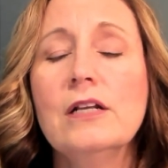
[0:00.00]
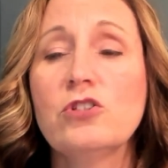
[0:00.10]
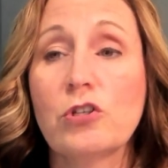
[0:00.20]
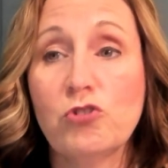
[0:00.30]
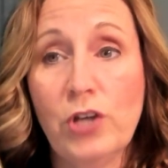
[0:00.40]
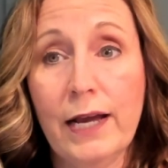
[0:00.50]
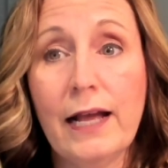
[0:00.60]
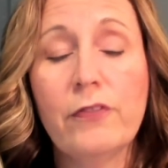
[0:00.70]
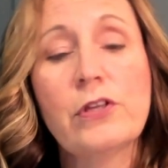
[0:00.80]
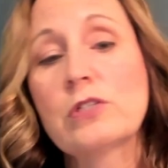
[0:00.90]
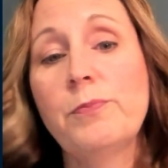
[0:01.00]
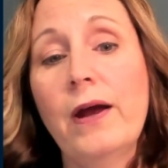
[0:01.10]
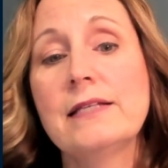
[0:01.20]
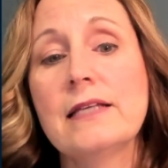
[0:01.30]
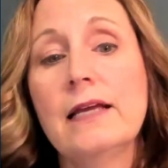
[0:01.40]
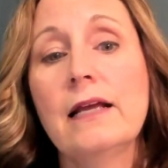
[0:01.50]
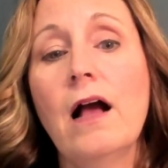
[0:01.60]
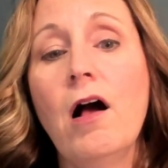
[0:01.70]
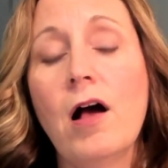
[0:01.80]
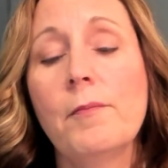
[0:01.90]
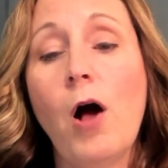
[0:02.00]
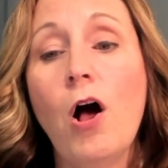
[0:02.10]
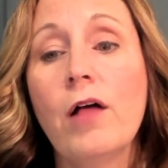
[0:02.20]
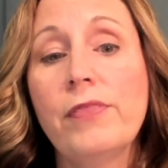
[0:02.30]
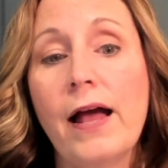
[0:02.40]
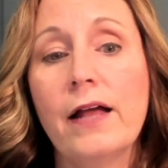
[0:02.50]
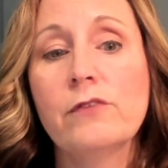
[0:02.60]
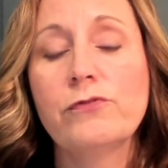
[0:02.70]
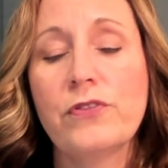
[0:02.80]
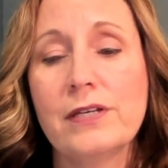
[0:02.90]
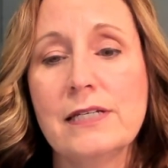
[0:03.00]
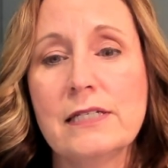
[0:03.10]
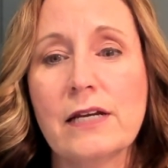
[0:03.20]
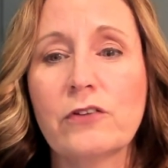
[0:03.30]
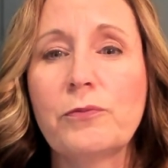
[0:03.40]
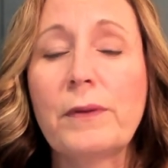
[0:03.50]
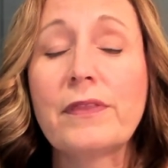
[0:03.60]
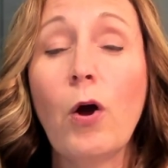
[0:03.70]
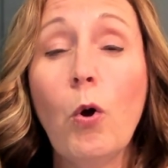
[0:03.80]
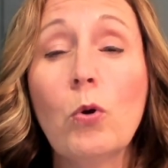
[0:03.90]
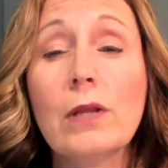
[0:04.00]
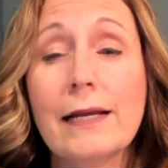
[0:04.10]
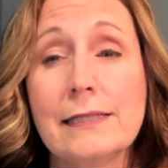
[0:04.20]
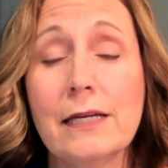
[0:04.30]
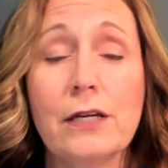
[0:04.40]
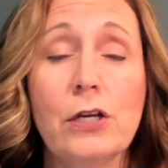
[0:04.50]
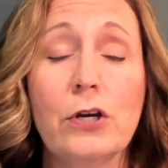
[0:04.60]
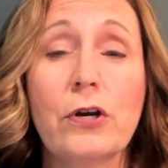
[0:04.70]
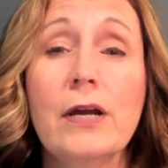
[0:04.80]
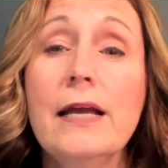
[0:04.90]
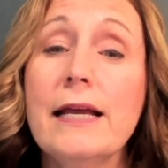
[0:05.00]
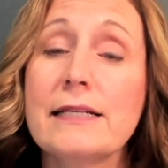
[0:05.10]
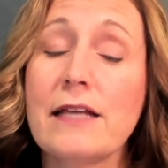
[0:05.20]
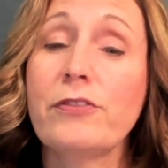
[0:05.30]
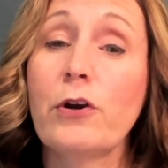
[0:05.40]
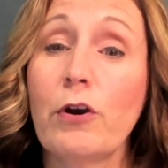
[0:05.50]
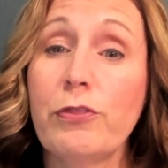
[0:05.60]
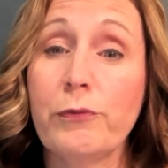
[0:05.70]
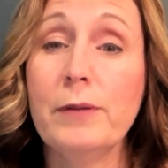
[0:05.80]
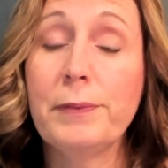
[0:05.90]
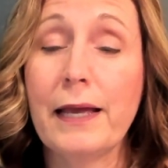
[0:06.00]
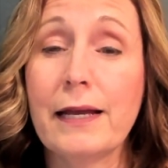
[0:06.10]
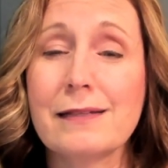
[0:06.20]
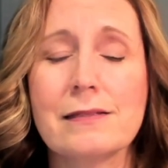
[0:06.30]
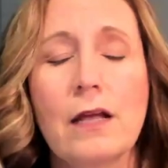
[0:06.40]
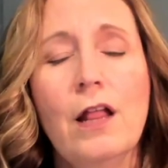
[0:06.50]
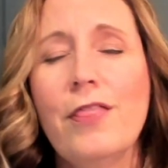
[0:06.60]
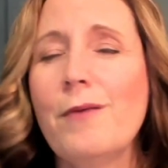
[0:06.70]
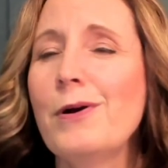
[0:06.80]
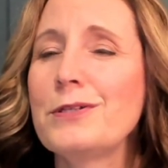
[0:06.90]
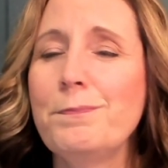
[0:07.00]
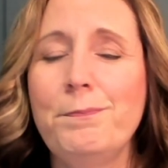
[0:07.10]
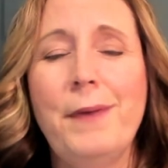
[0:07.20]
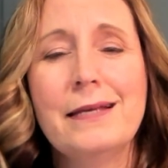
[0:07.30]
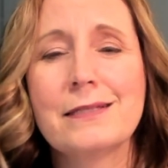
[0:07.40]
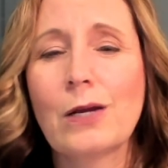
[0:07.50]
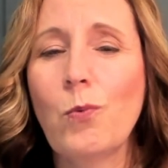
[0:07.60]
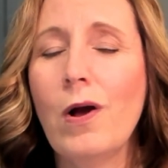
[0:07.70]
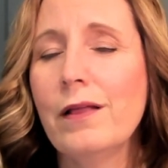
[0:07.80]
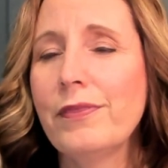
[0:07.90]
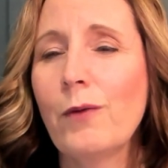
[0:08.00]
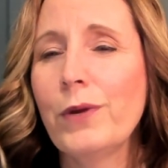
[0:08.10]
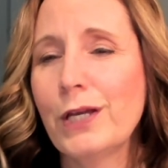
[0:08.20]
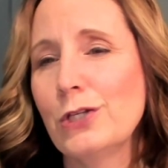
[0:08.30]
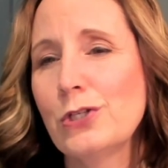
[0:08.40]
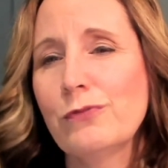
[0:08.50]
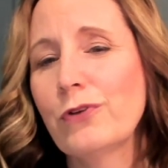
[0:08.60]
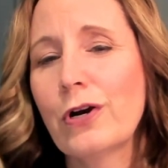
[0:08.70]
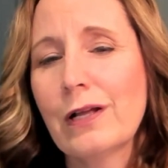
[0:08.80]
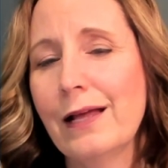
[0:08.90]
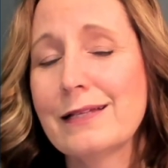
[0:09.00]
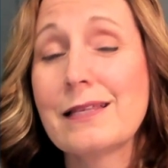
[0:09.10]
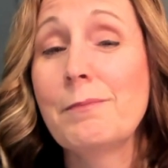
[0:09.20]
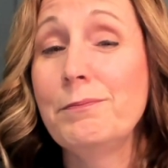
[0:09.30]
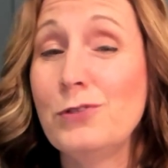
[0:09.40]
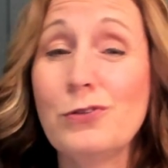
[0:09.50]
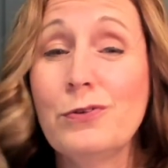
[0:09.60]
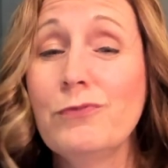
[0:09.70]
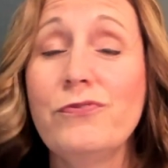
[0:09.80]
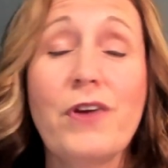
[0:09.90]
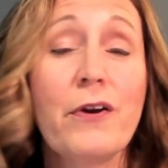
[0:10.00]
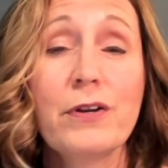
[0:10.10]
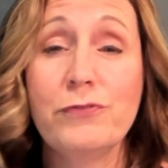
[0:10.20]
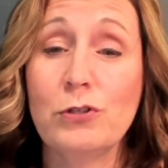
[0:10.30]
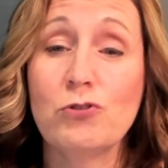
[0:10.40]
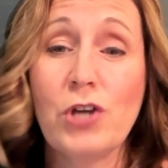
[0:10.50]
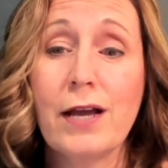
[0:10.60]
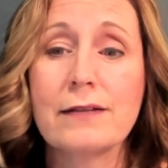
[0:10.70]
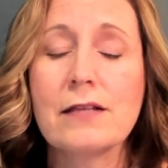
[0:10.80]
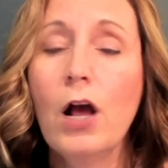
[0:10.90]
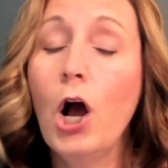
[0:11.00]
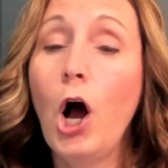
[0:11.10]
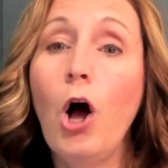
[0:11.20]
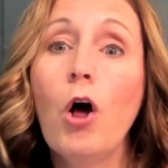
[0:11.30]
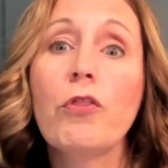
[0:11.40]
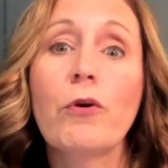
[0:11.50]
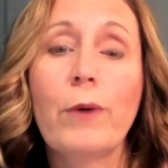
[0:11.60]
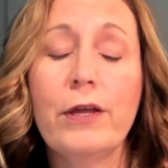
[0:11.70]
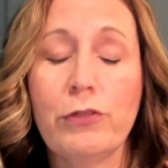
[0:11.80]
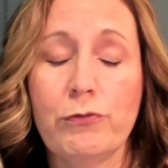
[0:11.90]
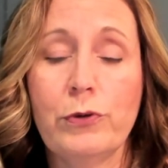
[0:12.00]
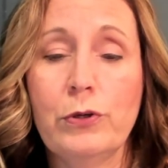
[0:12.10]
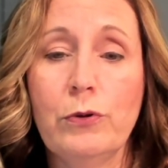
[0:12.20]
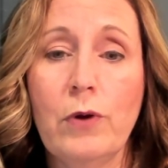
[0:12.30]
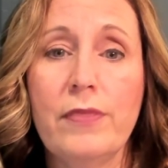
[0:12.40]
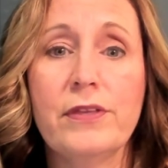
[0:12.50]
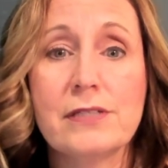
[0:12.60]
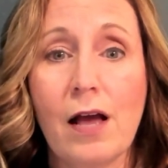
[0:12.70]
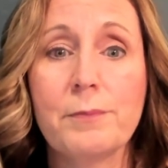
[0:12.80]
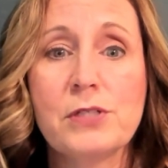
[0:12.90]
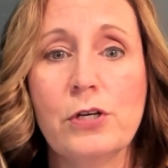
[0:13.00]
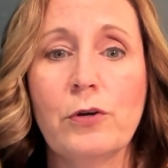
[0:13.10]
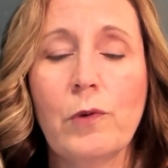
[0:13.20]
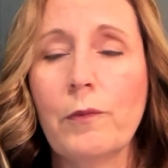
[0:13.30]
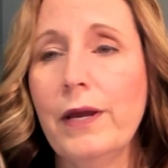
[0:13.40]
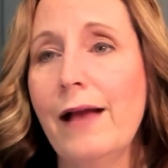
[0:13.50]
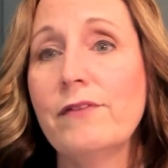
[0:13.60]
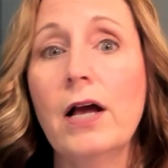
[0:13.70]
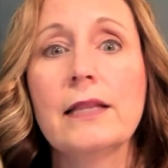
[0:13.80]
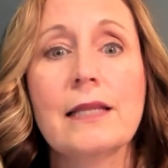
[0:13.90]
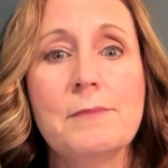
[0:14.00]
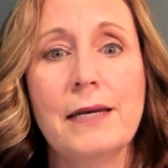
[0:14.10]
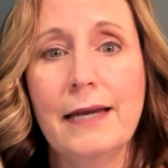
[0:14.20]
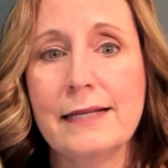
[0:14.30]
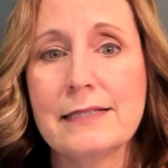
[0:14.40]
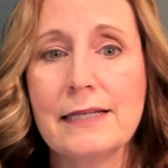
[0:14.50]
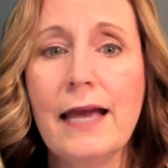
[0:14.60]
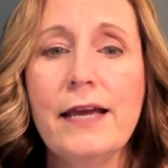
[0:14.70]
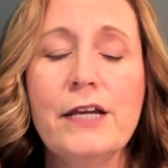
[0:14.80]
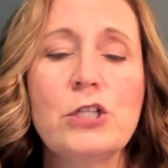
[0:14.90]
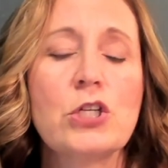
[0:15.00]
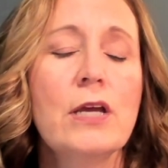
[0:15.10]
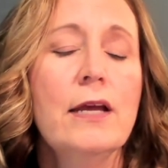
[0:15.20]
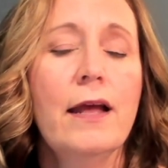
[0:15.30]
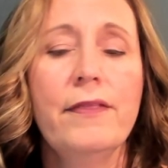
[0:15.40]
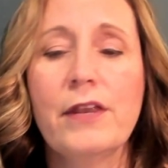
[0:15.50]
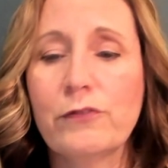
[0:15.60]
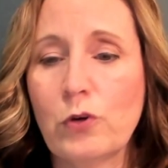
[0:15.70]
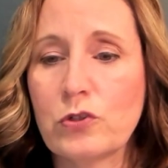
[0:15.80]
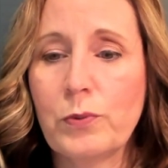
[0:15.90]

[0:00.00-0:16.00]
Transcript: So check out those pricing um, on that for the details. But the whole idea here is that there are three plans. The most basic one that we can do for our clients that do very few checks, all the way through the top tier where we have unlimited A C H. And then of course